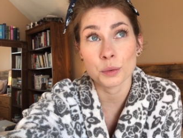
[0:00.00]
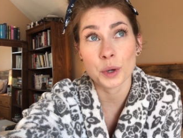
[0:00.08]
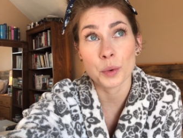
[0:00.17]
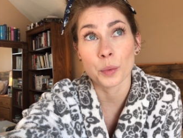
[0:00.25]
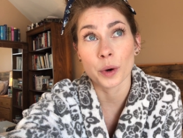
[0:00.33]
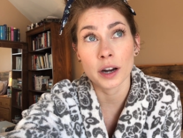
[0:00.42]
We
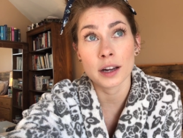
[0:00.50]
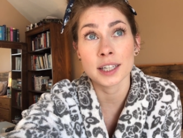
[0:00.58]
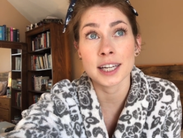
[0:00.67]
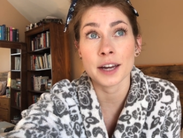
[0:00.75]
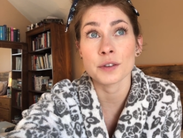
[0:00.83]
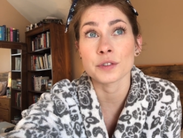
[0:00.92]
were going
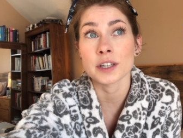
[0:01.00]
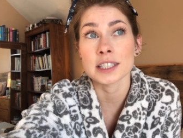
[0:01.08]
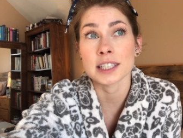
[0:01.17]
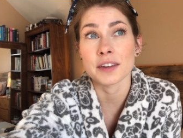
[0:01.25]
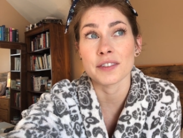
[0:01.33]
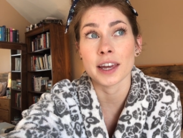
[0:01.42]
to have
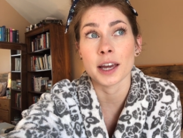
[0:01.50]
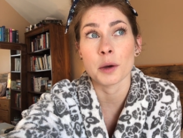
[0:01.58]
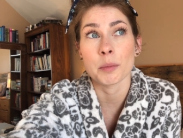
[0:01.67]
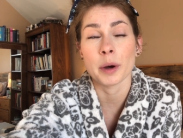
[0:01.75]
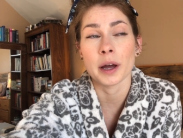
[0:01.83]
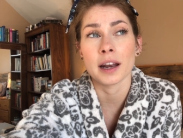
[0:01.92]

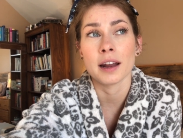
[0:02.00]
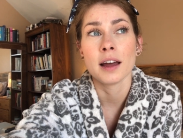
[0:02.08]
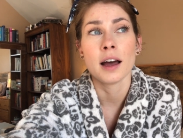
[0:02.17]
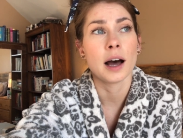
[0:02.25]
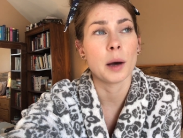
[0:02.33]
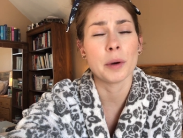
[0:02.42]
Friendsgiving, but
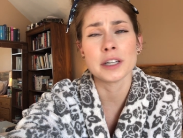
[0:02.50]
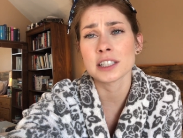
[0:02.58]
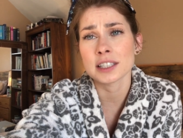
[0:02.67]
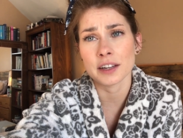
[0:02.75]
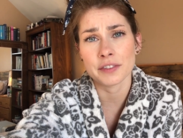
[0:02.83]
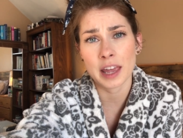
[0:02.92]
a bunch
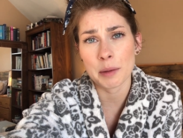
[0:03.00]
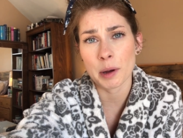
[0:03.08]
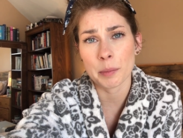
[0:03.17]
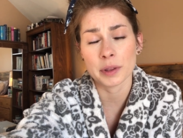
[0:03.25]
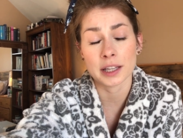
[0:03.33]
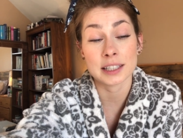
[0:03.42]
of stuff came
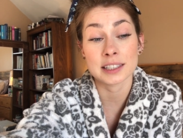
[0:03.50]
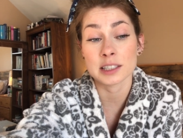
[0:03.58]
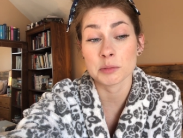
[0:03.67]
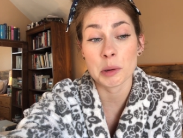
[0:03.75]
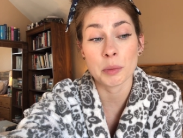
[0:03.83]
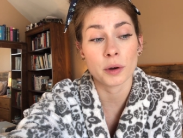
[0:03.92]
up and like
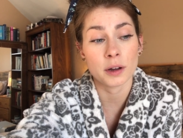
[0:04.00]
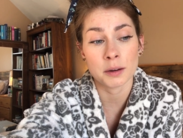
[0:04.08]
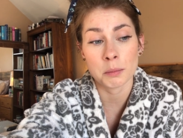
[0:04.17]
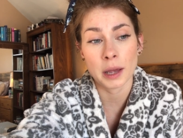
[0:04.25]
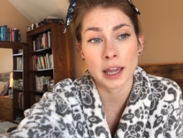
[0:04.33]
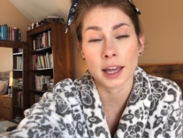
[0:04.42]
six people
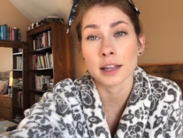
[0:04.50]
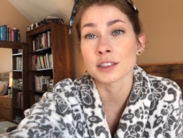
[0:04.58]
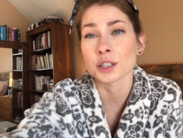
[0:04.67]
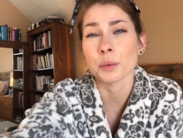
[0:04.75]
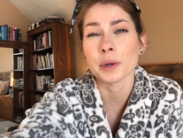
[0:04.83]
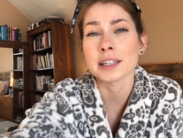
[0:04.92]
couldn't make it,
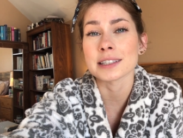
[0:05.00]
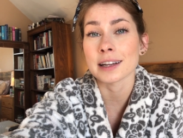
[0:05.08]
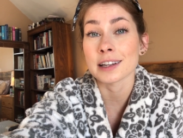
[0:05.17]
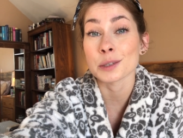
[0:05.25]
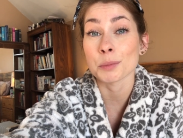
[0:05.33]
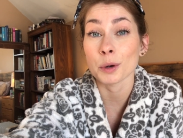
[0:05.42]
so we
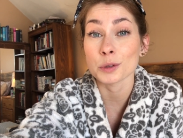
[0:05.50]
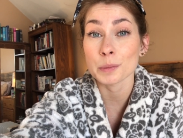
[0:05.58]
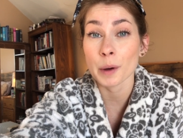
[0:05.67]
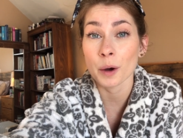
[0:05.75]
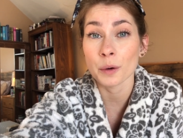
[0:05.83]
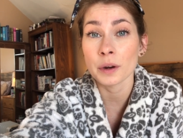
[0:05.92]
decided to
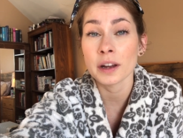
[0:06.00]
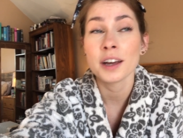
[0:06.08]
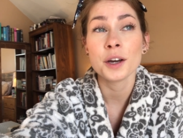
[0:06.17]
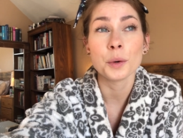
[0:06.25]
postpone.